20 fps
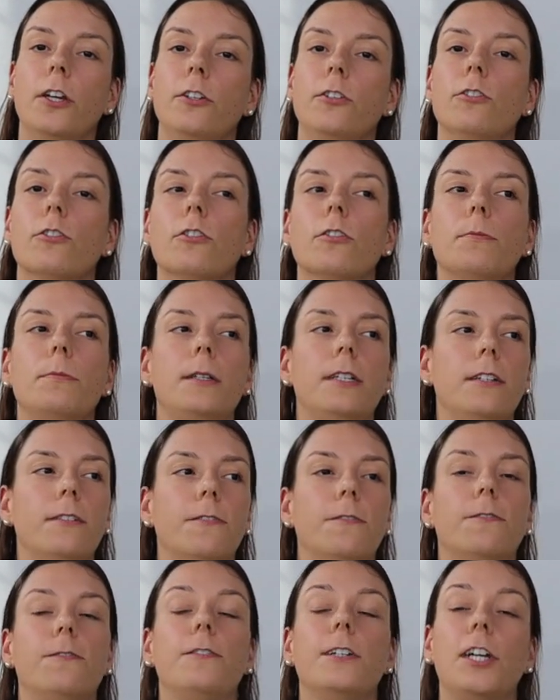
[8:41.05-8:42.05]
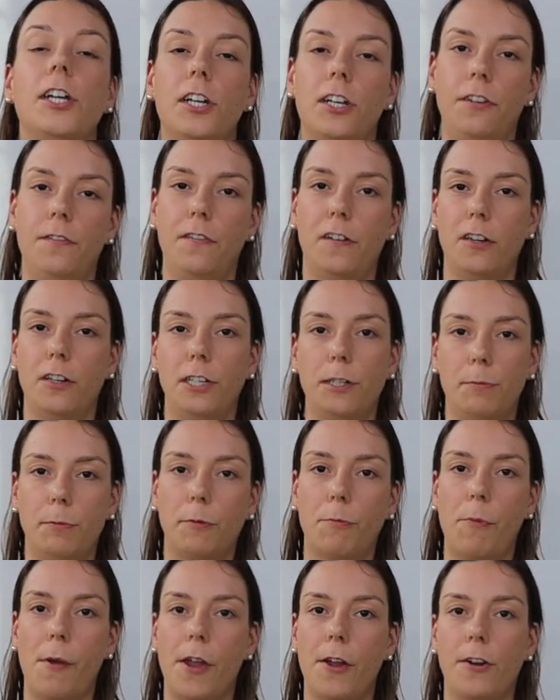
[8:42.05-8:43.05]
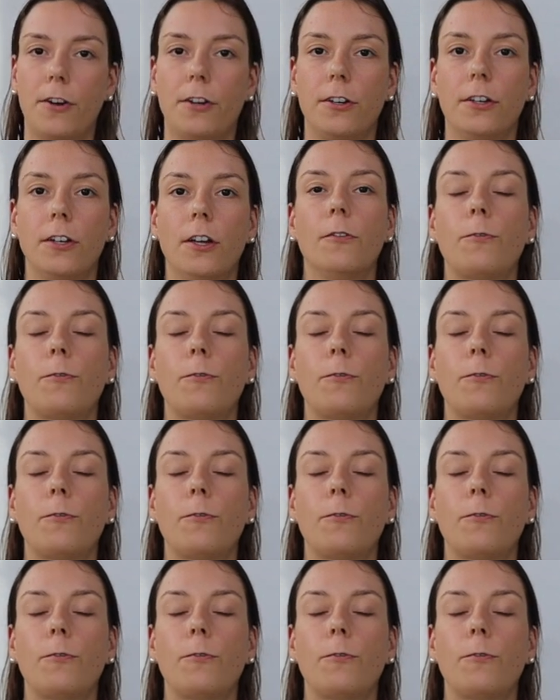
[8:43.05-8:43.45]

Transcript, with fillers: you'll be very, very prepared